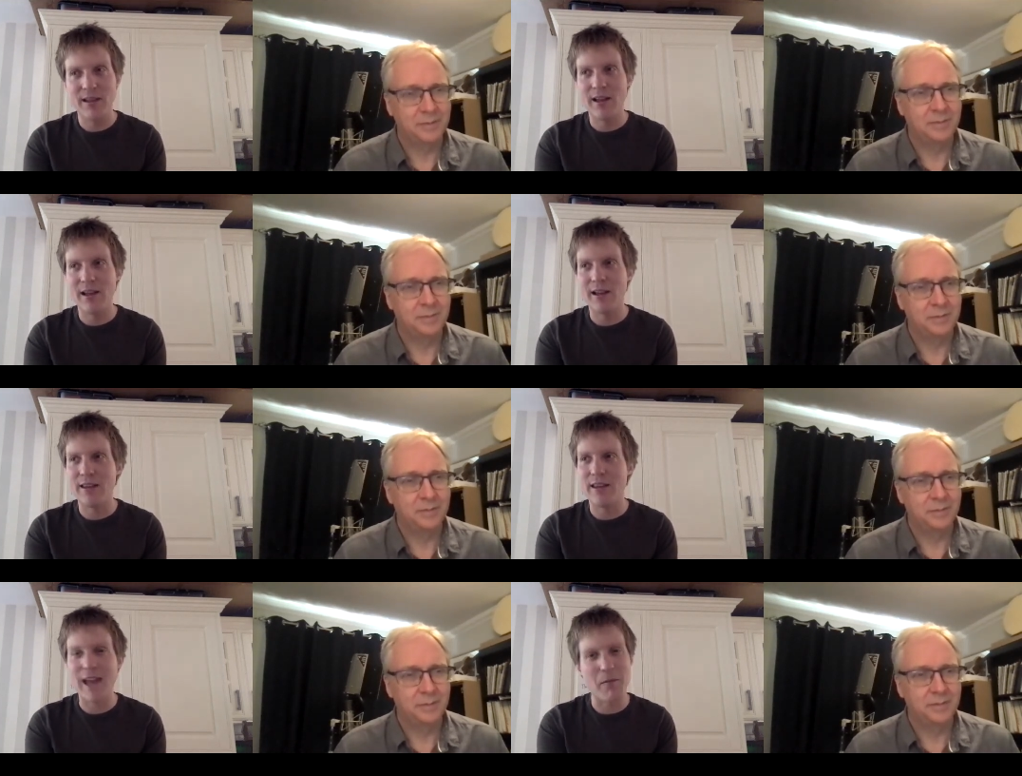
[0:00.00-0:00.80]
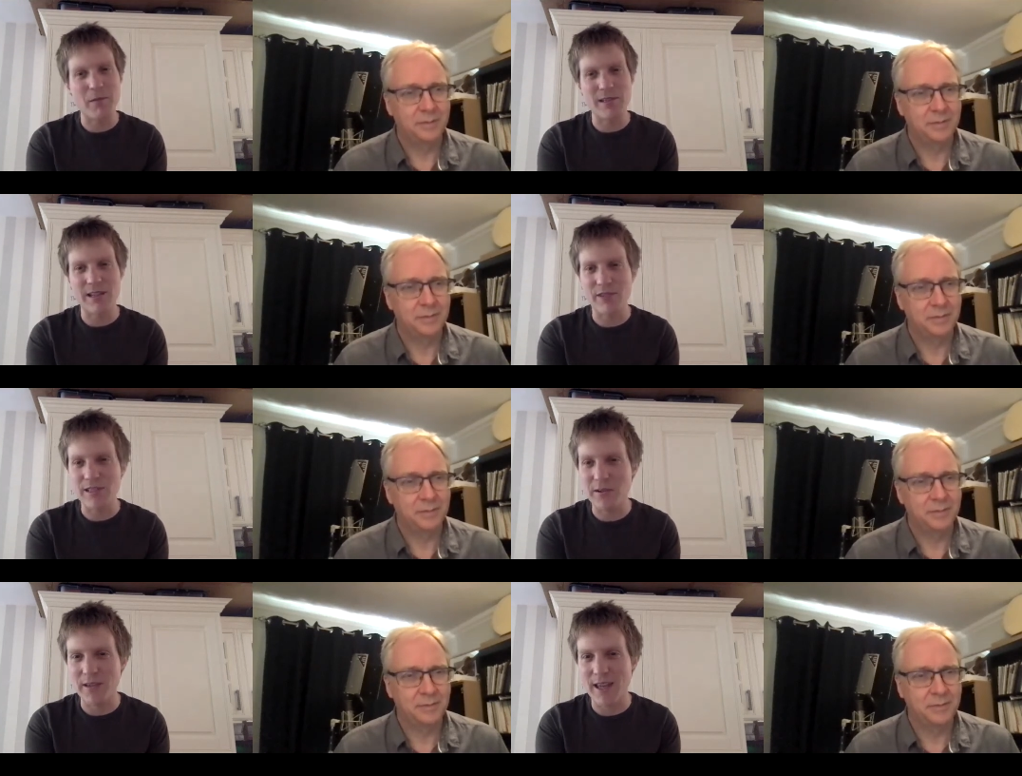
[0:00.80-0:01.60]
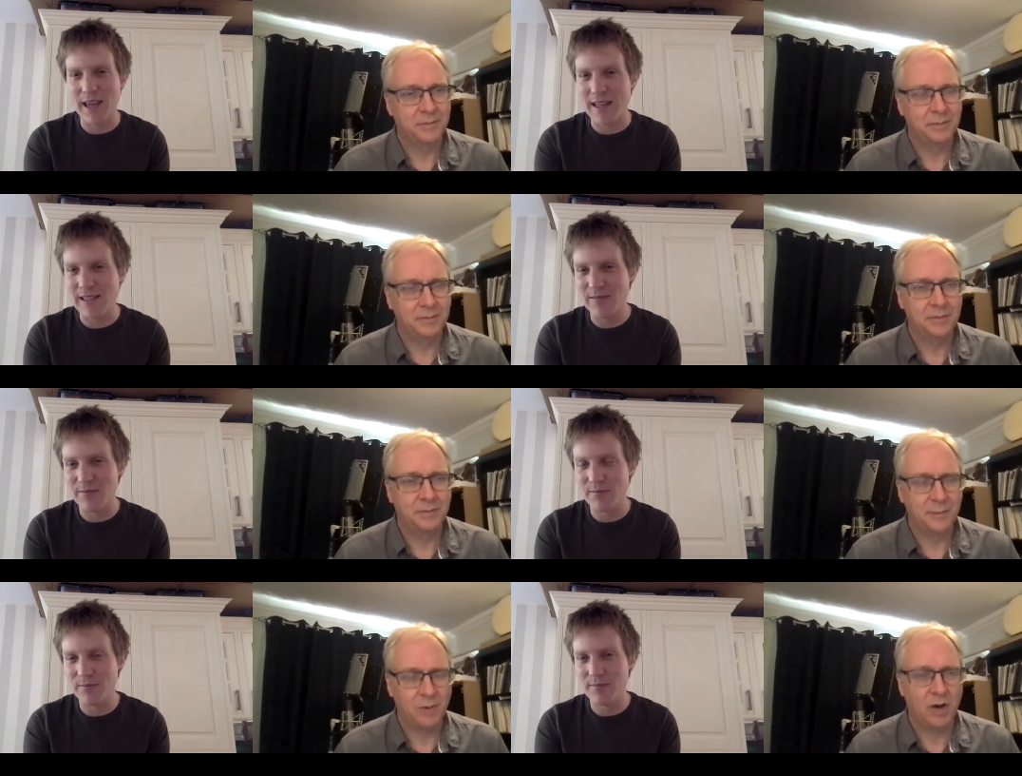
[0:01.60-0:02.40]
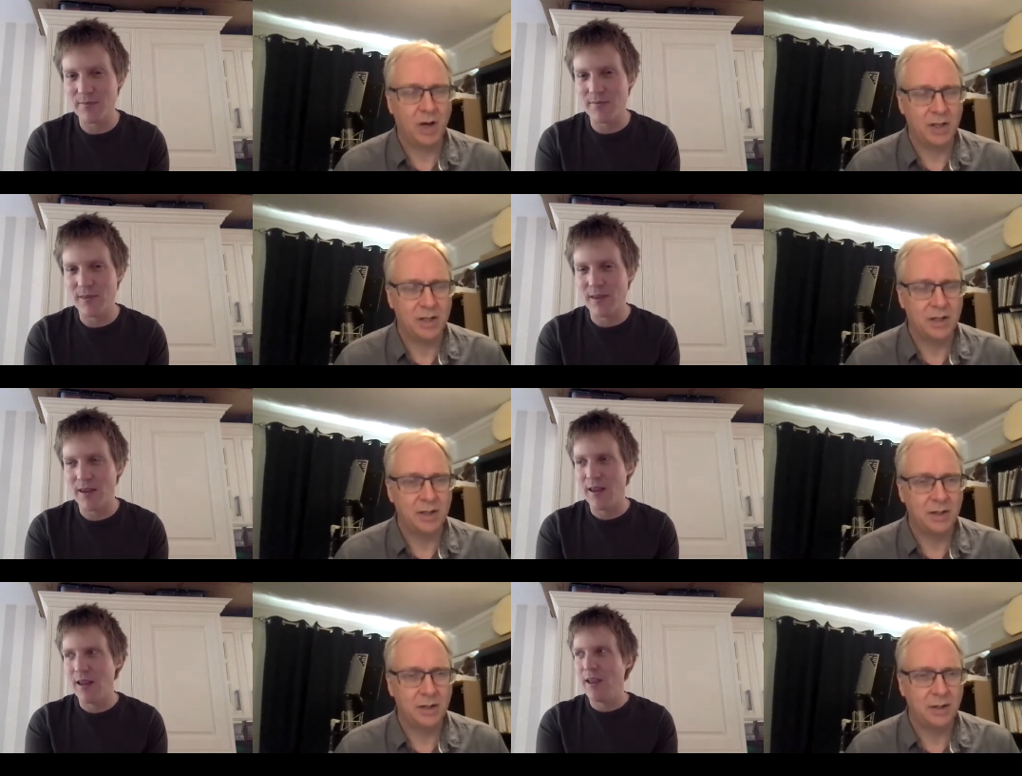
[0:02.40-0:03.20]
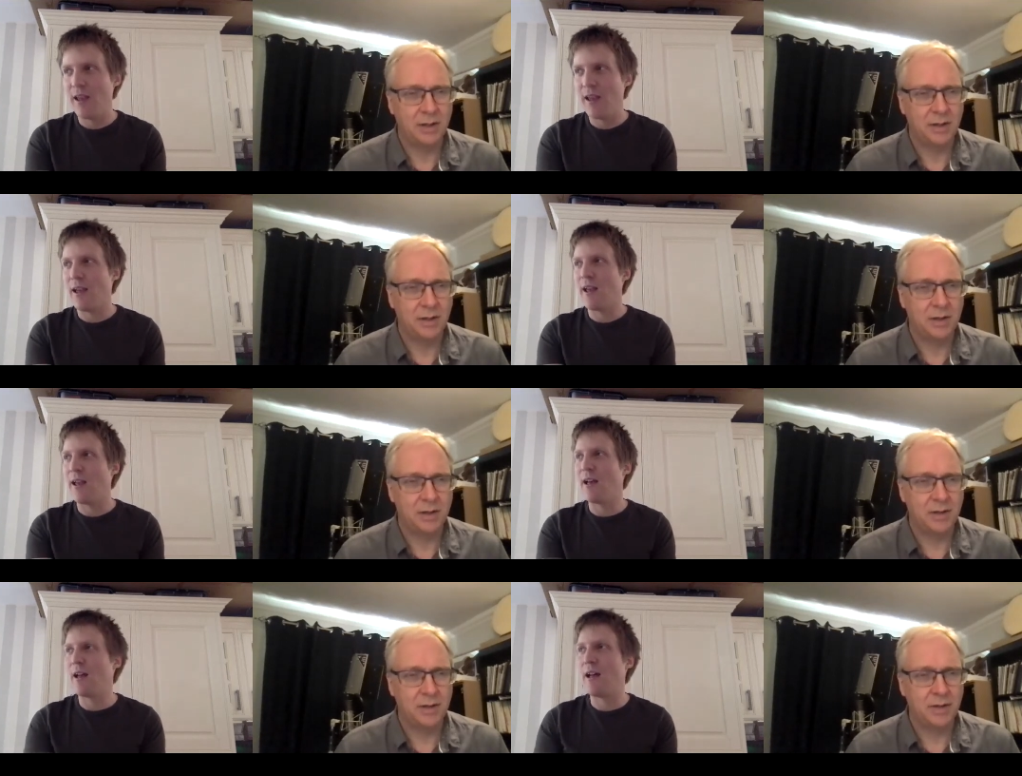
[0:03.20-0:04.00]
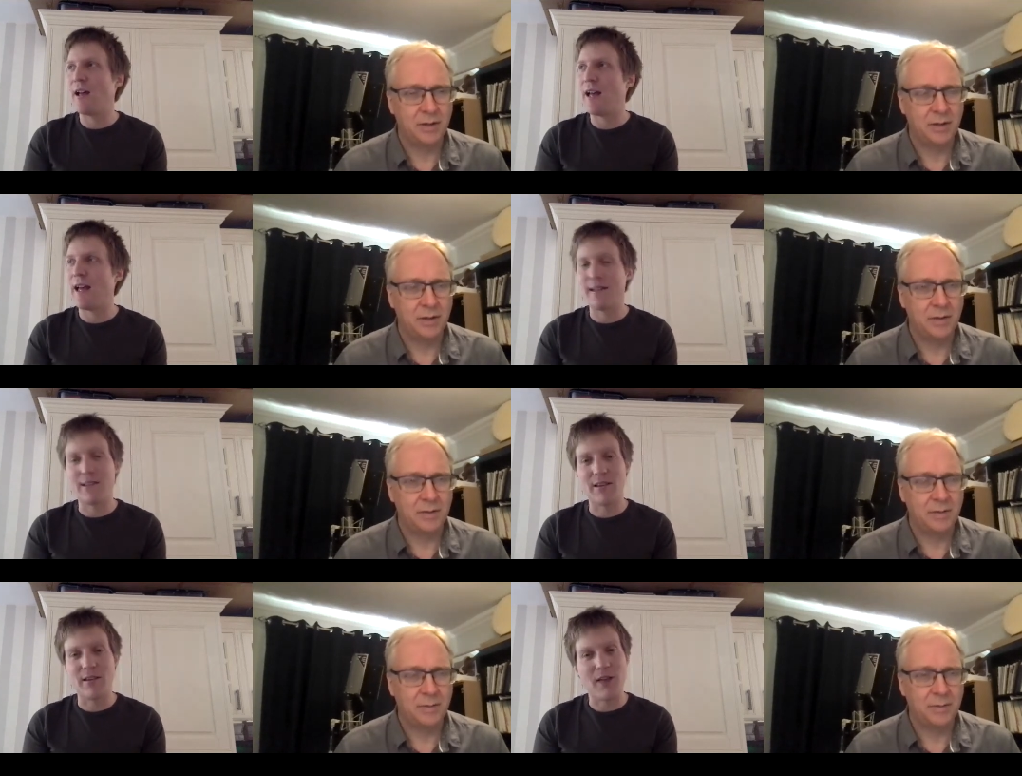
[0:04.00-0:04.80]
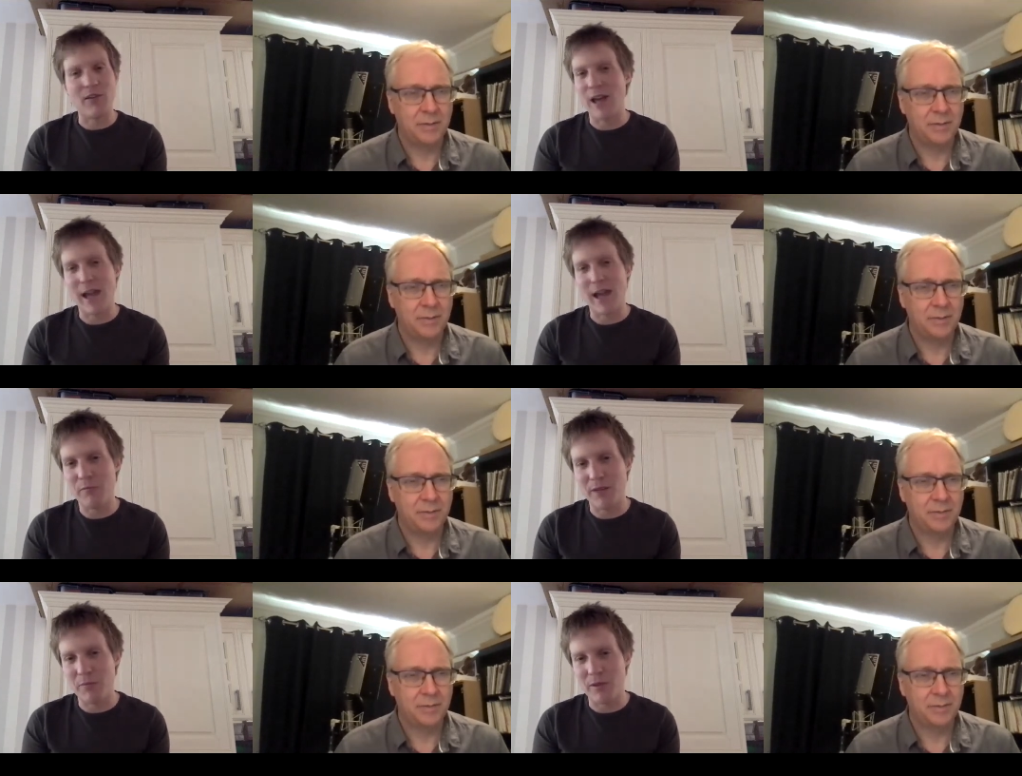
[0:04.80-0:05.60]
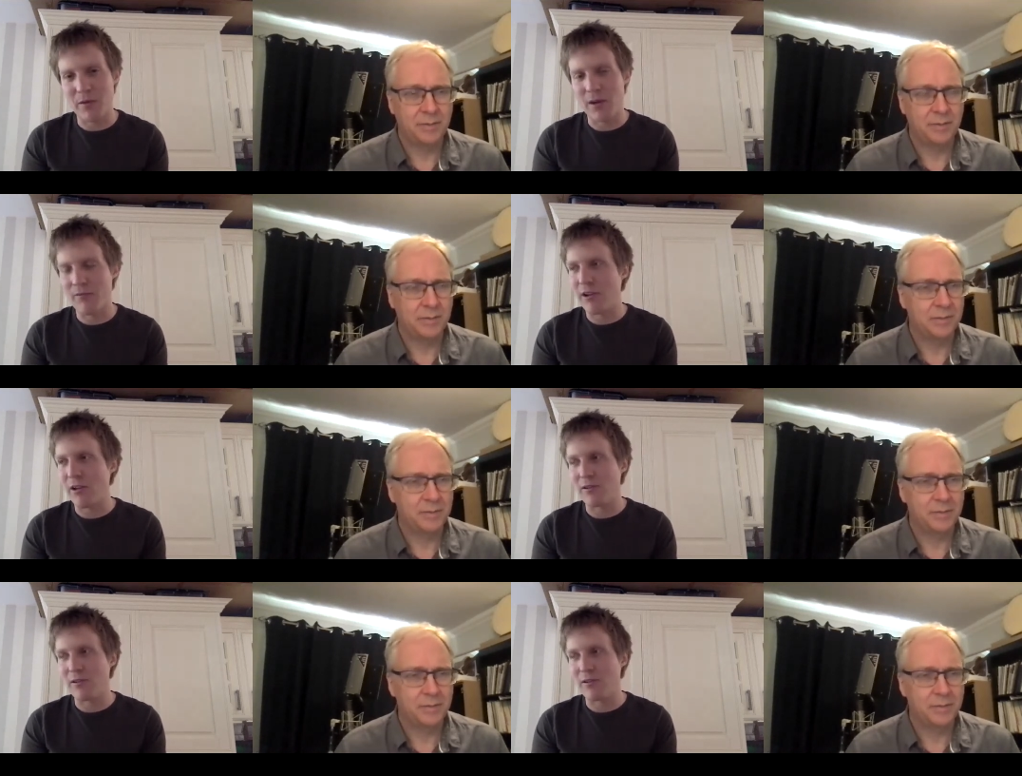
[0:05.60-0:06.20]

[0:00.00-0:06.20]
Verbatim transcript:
Speaker 1: Uh, it happens every two years. Right uh, and I've not I haven't been in with the choir very long,